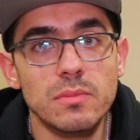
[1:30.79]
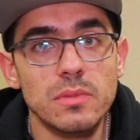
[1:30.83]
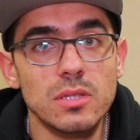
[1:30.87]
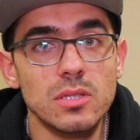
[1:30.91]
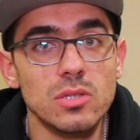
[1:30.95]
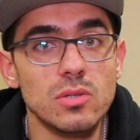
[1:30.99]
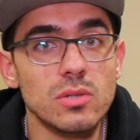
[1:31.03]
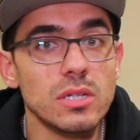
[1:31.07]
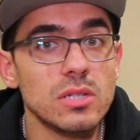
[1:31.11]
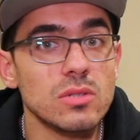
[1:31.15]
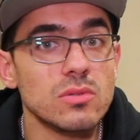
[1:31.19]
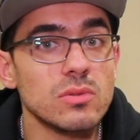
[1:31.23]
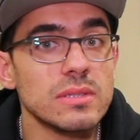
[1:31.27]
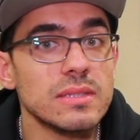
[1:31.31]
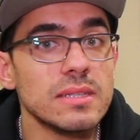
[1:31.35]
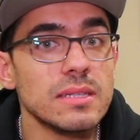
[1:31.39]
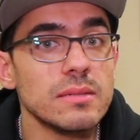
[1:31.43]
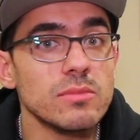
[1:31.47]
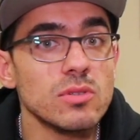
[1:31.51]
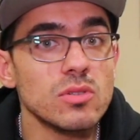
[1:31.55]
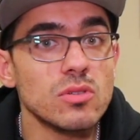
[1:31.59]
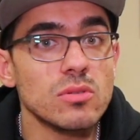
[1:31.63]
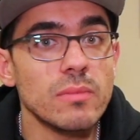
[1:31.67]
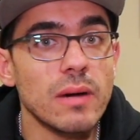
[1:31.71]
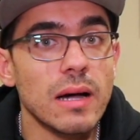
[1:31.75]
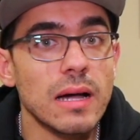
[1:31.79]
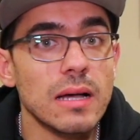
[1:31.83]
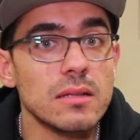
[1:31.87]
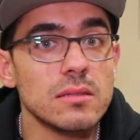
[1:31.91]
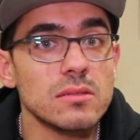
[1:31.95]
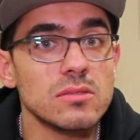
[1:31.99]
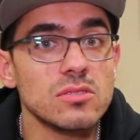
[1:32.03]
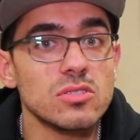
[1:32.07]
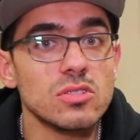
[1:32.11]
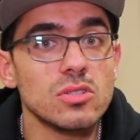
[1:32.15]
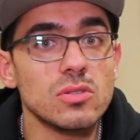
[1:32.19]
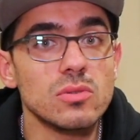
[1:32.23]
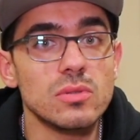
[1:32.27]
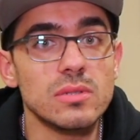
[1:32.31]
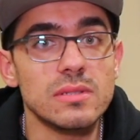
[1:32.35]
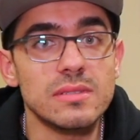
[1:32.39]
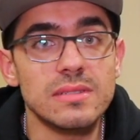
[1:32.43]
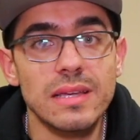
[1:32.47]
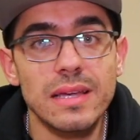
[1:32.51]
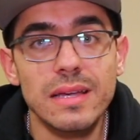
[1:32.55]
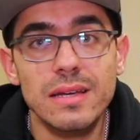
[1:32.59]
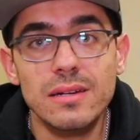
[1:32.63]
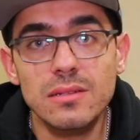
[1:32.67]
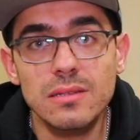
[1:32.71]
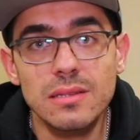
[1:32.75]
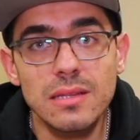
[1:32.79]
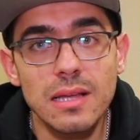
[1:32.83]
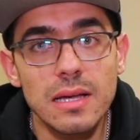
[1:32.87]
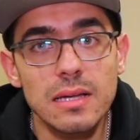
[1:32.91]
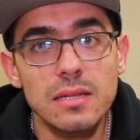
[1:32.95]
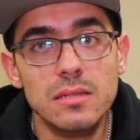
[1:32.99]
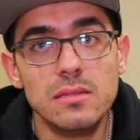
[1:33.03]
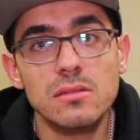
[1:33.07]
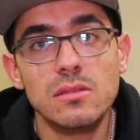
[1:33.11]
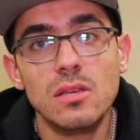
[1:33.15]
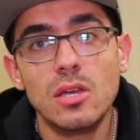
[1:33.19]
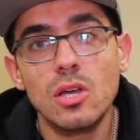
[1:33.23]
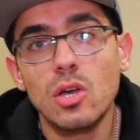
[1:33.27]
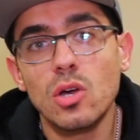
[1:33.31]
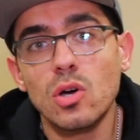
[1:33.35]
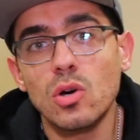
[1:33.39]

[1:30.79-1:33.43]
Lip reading: You can redeem your miles towards airlines,